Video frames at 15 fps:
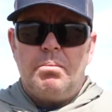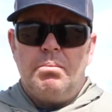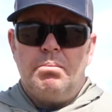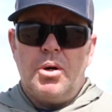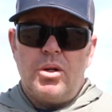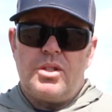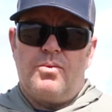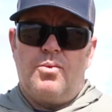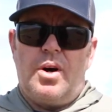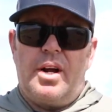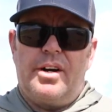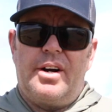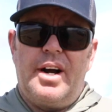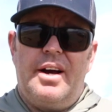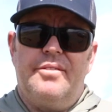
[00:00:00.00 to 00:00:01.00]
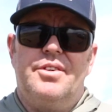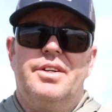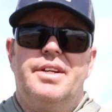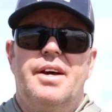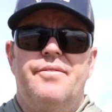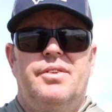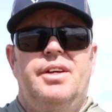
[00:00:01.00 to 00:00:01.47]
Modes of watercraft
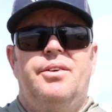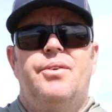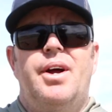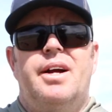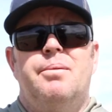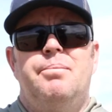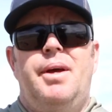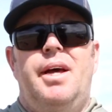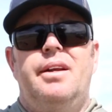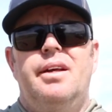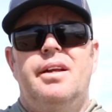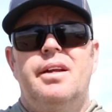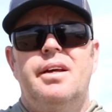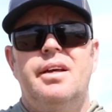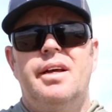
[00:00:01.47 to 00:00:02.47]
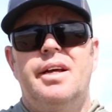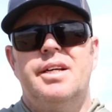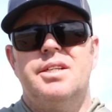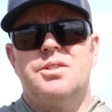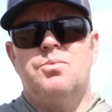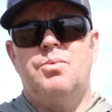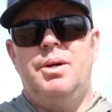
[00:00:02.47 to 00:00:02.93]
are definitely recommended
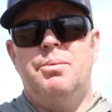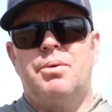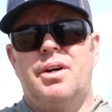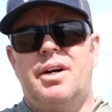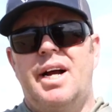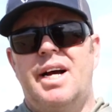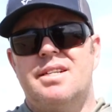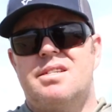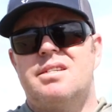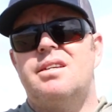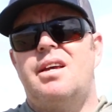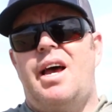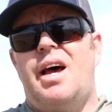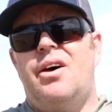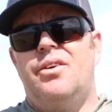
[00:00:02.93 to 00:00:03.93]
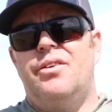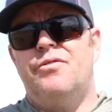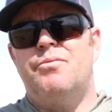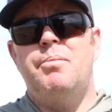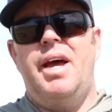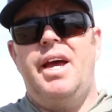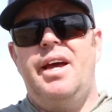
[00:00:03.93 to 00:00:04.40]
as we progress out
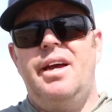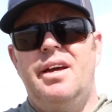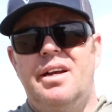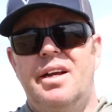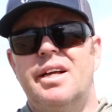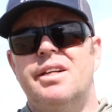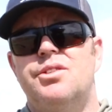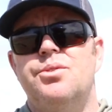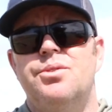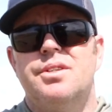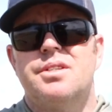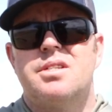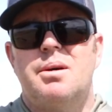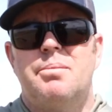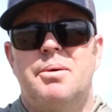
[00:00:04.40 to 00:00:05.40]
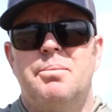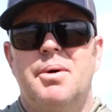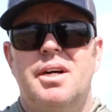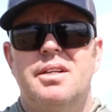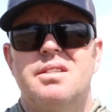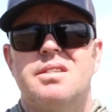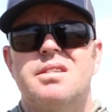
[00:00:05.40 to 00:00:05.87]
of May and into the summer
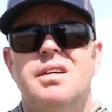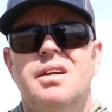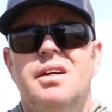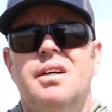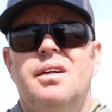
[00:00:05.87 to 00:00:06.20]
months.